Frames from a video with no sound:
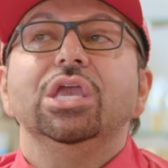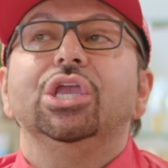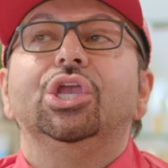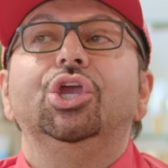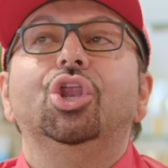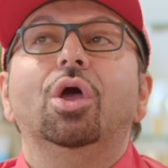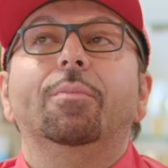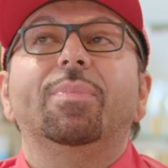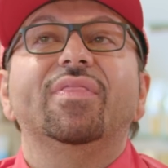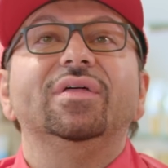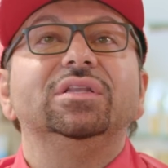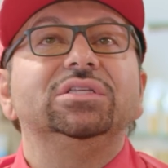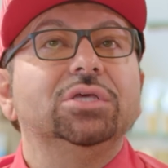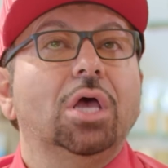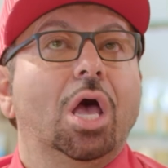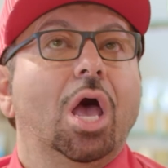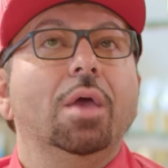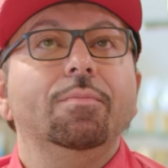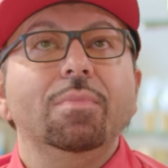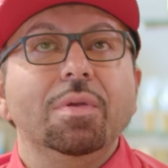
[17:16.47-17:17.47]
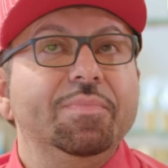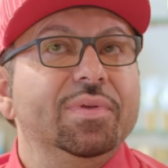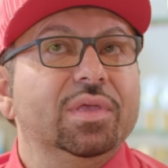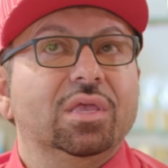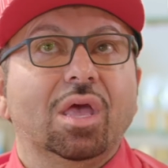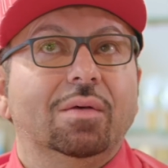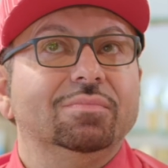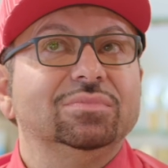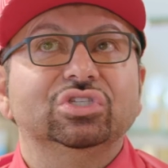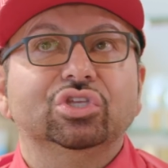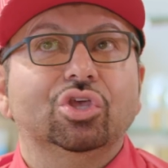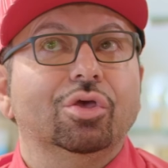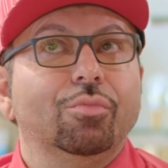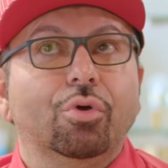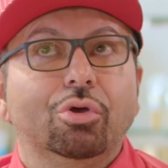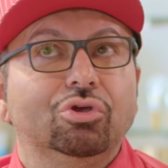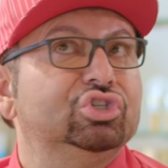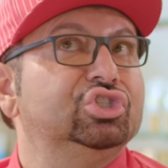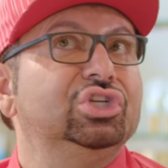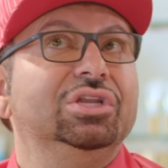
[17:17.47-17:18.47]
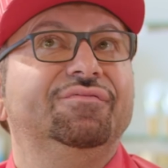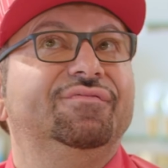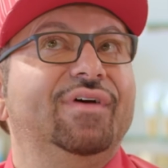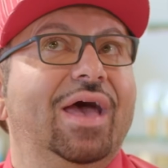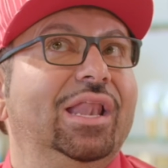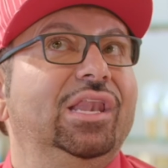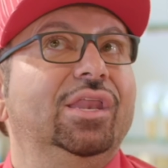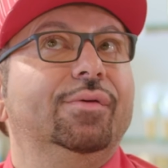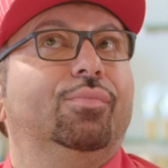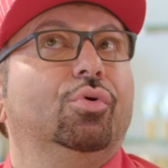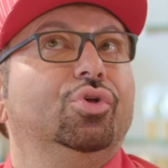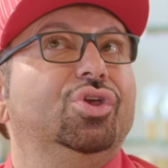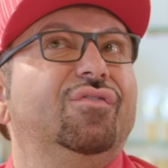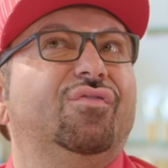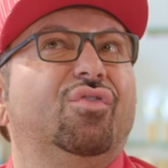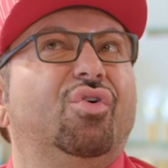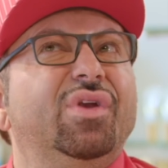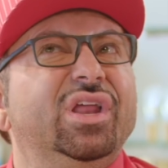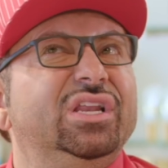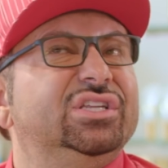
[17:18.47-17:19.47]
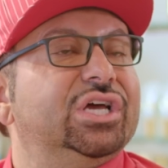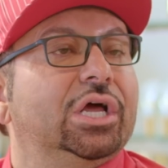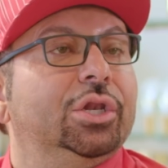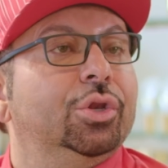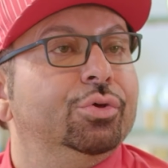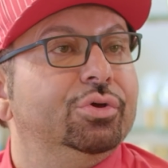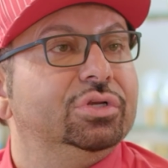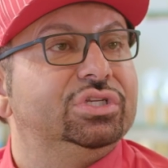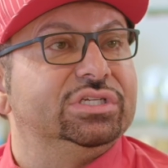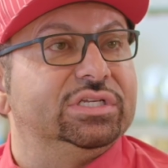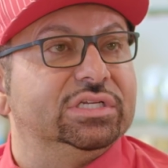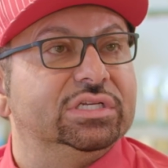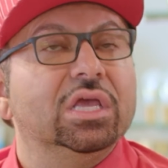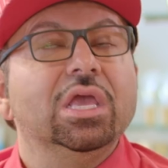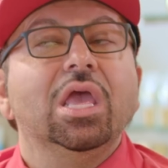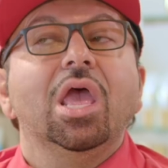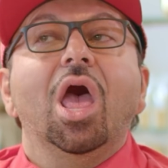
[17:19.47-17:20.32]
By the time it becomes commercially valuable, you've already diluted it.